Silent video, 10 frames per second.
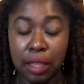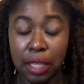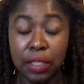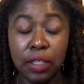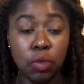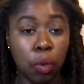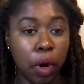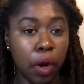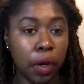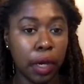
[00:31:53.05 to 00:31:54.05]
this is
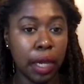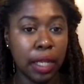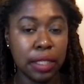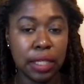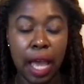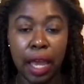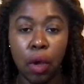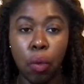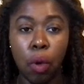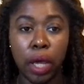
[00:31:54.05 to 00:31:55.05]
work. It's not
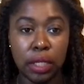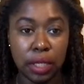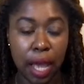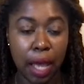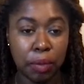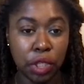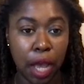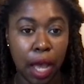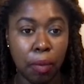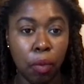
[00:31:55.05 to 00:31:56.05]
a one-stop
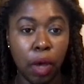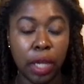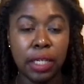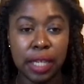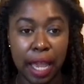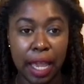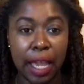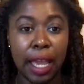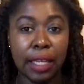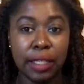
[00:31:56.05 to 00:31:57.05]
shop, one
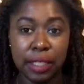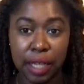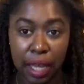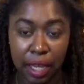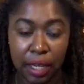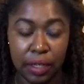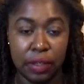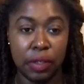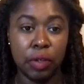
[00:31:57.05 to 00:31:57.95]
day and done,